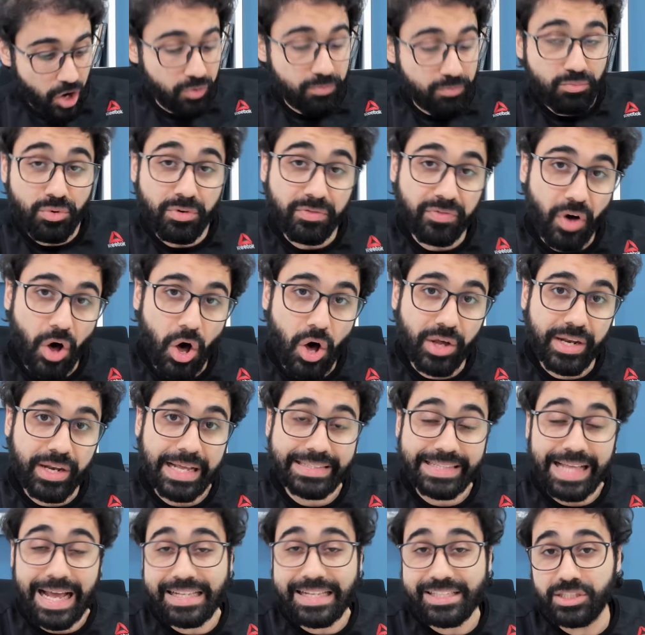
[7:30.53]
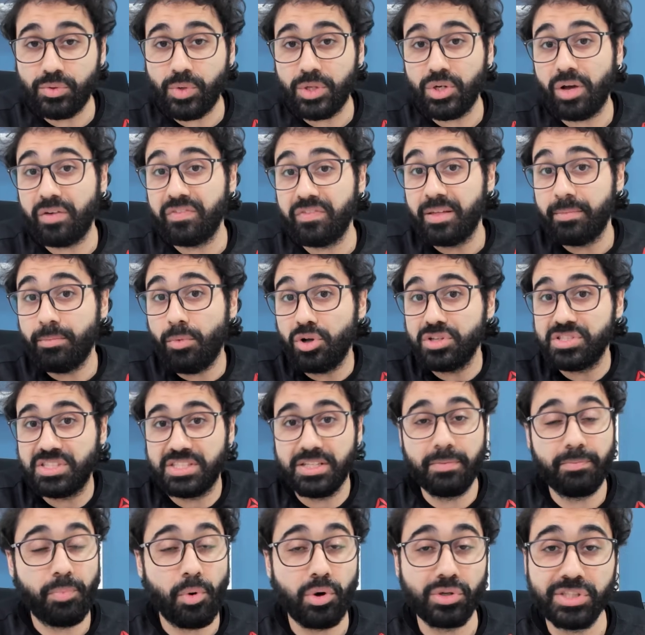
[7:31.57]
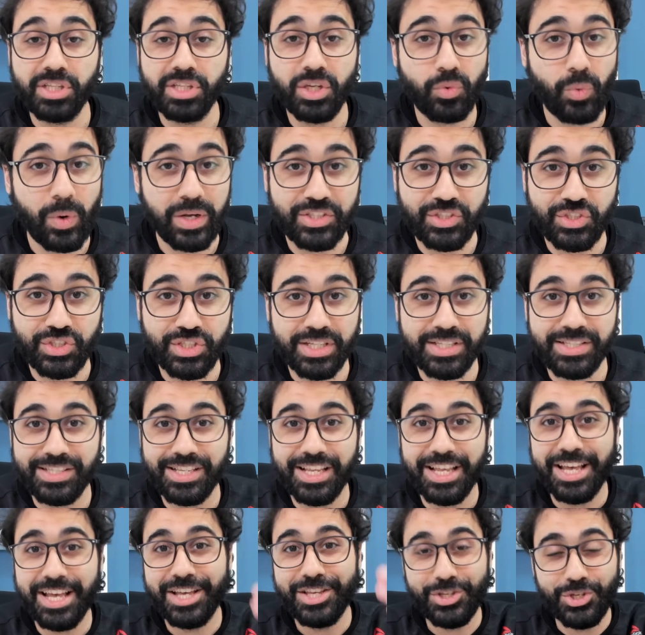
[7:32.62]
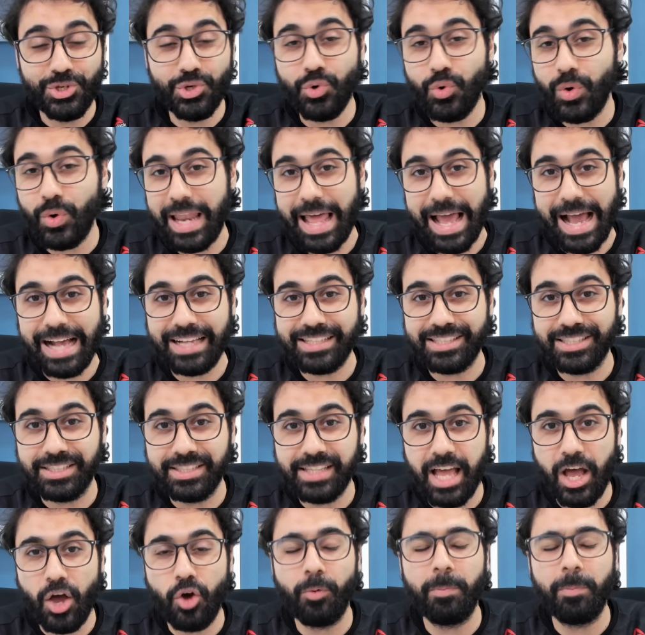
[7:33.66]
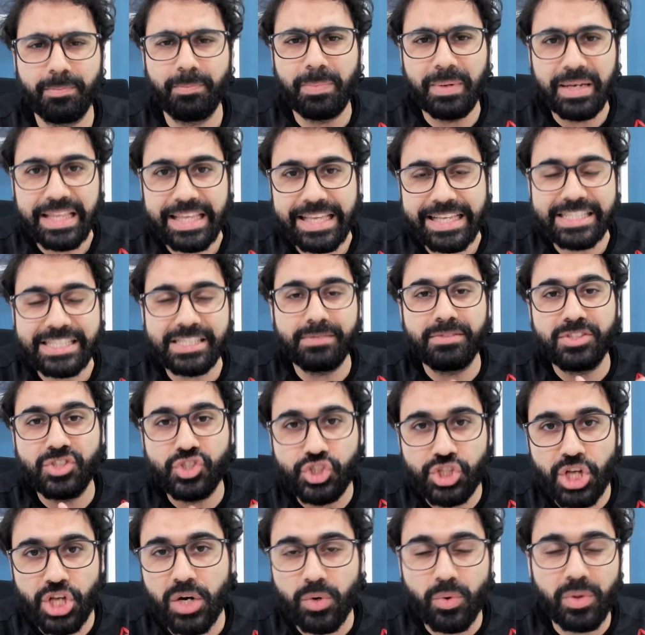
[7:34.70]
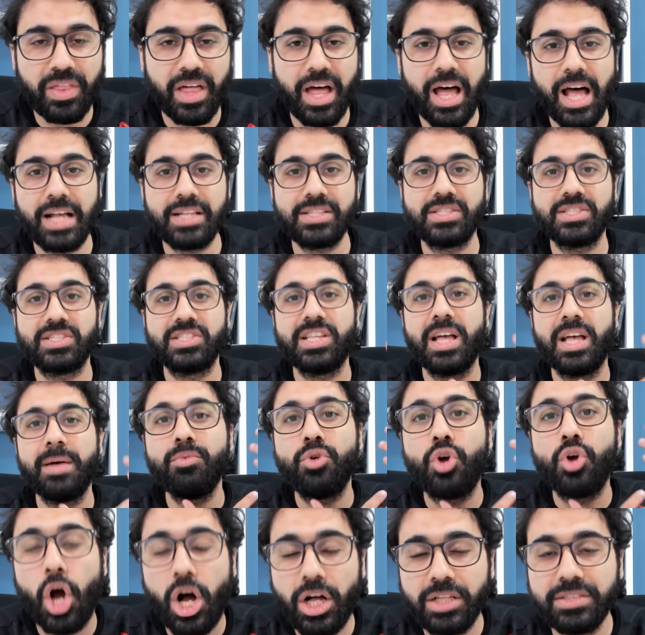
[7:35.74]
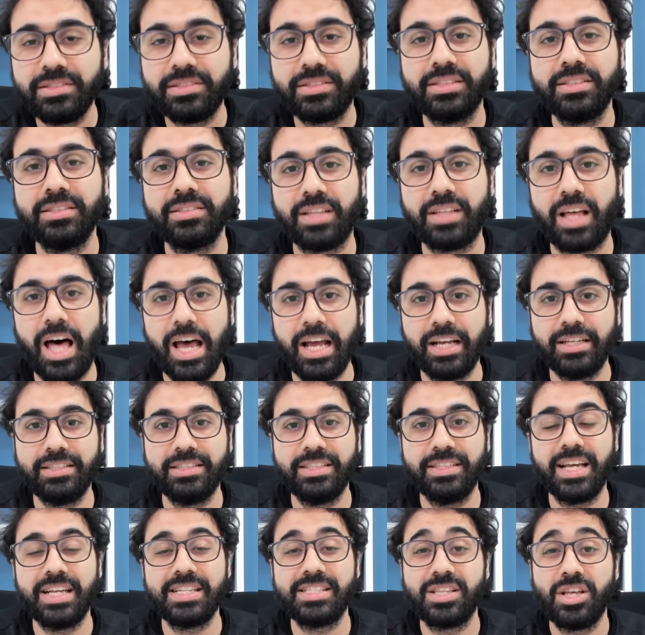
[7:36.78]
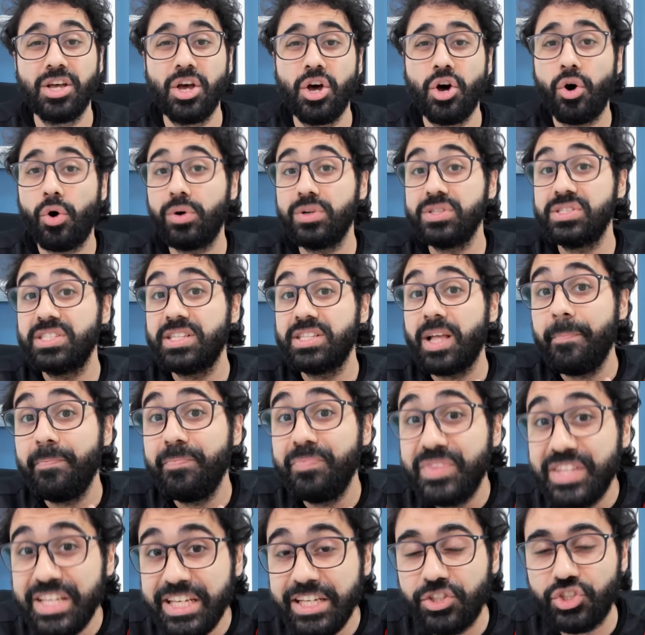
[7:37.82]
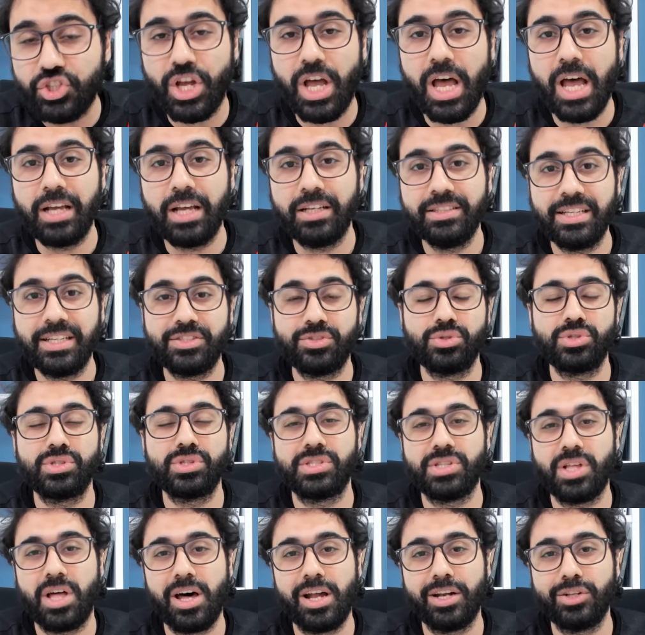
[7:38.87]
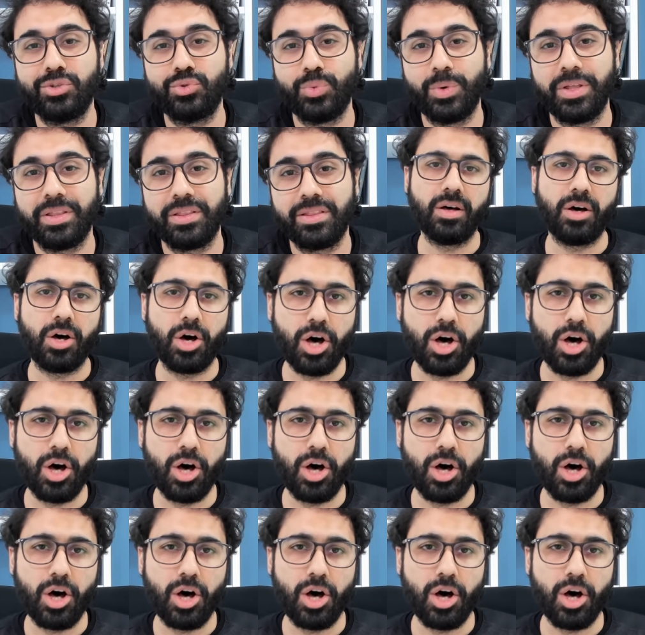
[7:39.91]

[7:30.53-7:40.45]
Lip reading: move on and answer one of the most important questions you will ask now. Please share with us some content ideas or some niche ideas to start with.